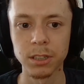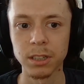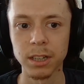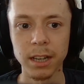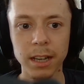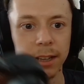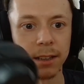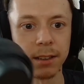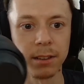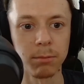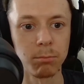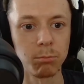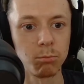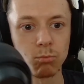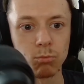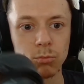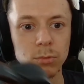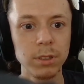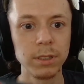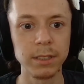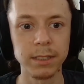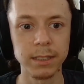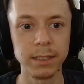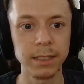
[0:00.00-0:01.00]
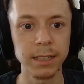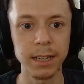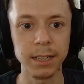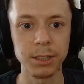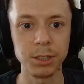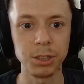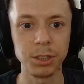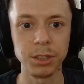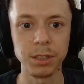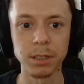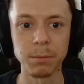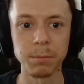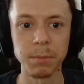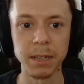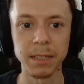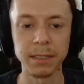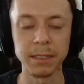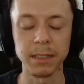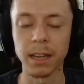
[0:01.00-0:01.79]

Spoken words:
and this is actually the best.